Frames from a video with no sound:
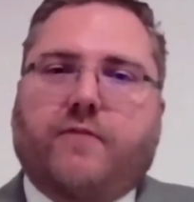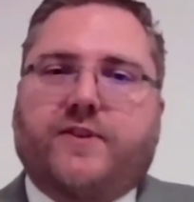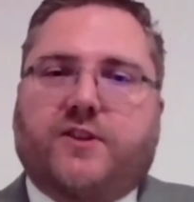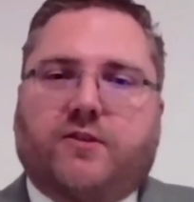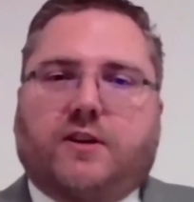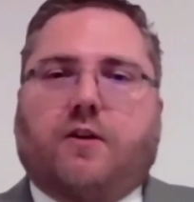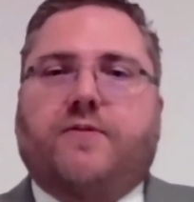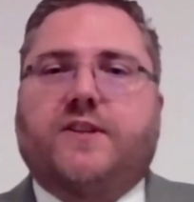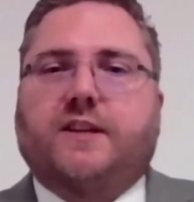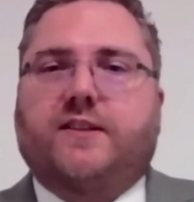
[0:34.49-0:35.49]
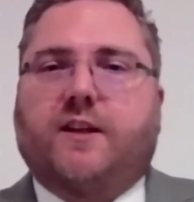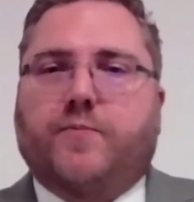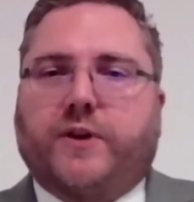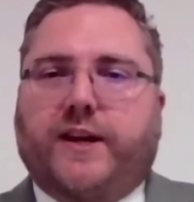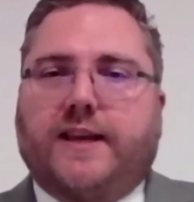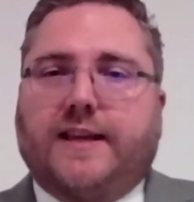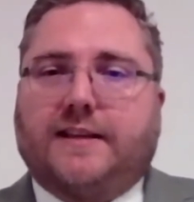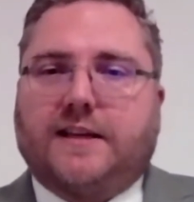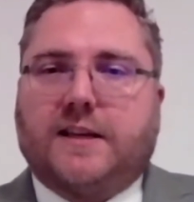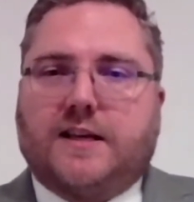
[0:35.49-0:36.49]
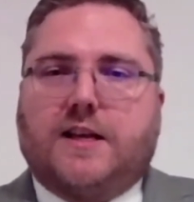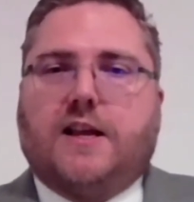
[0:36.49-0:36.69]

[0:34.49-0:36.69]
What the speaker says: Officer of CSL Behring Italy